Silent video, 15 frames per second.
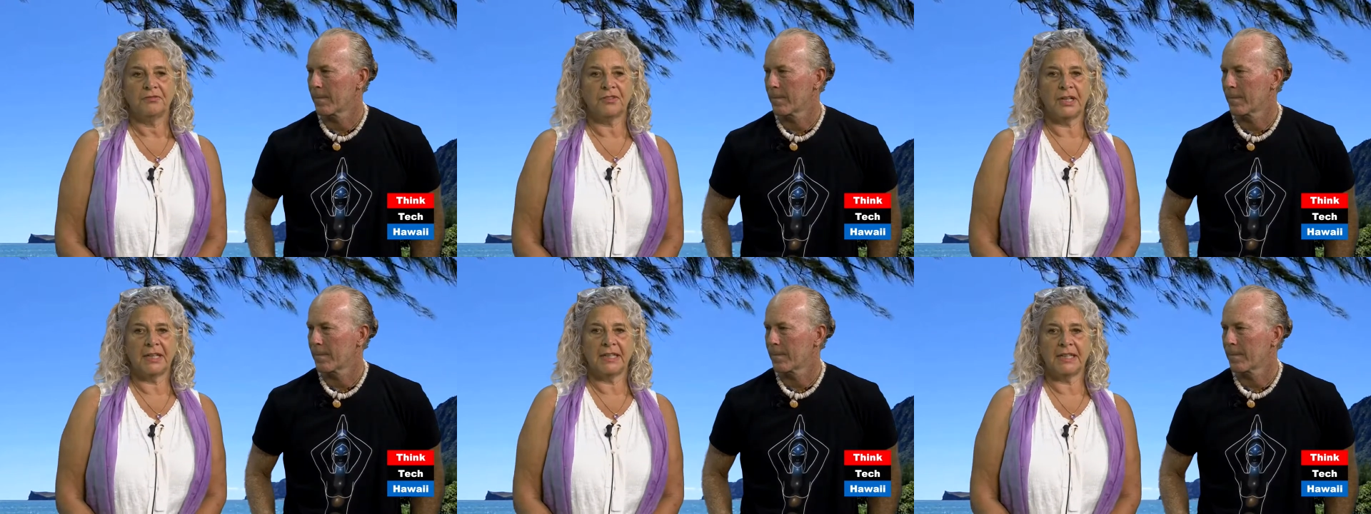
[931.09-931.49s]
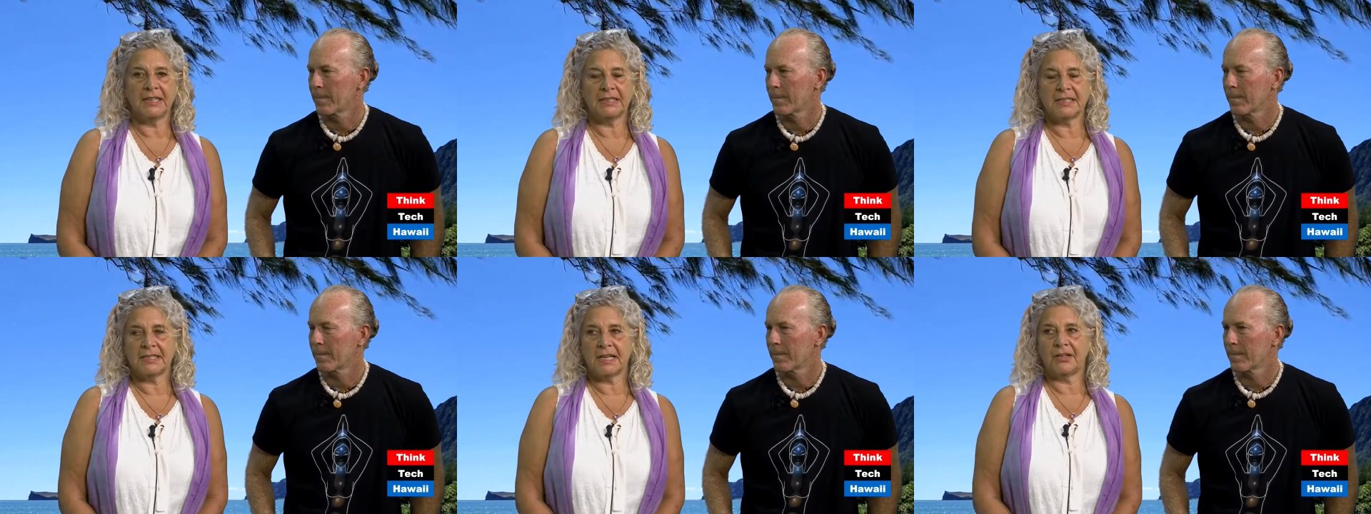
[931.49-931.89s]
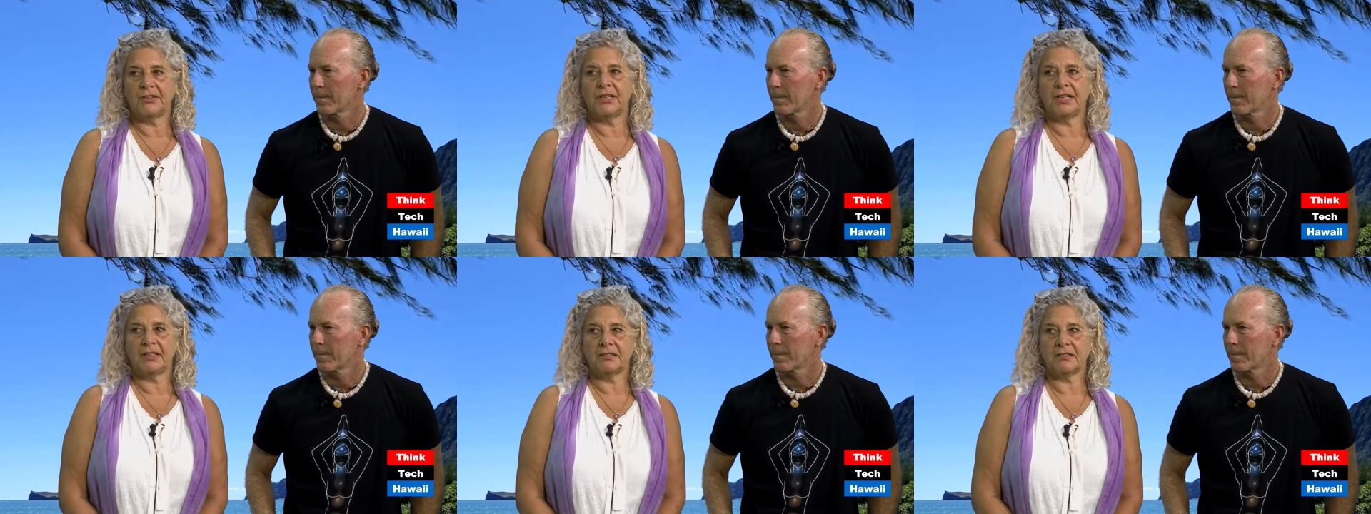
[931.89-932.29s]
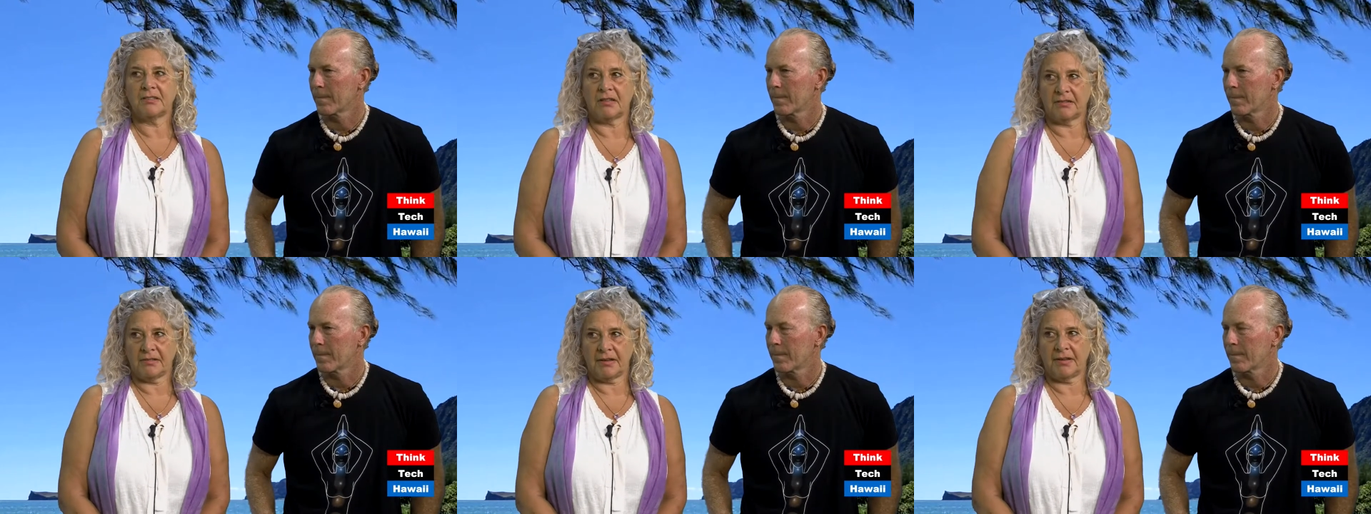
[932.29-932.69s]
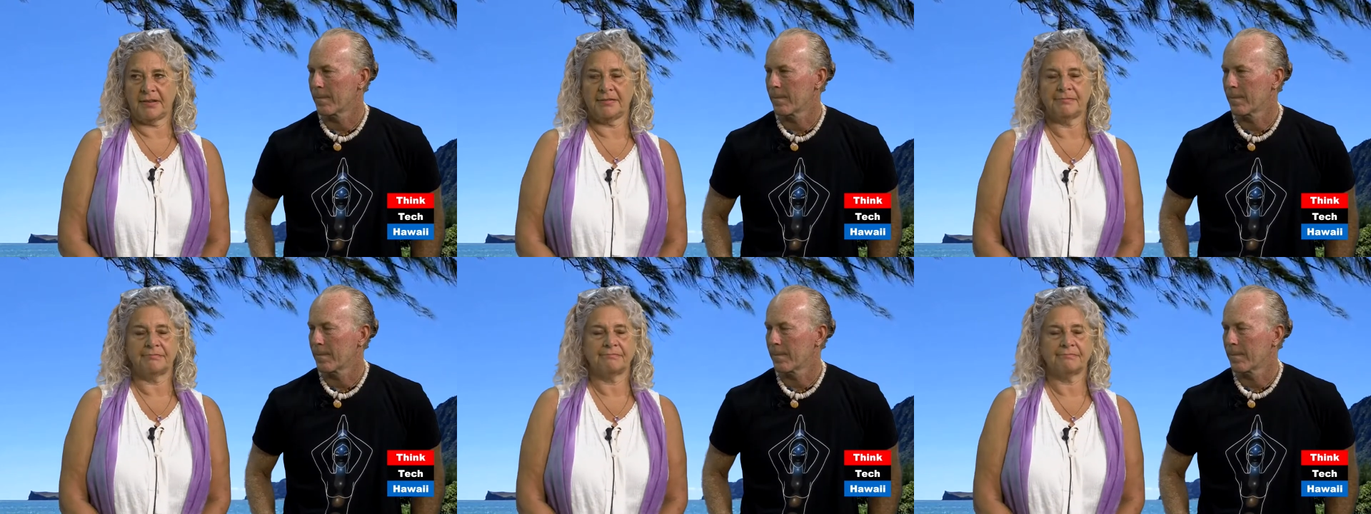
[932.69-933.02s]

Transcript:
Speaker 1: Friday night, Saturday, and Sunday.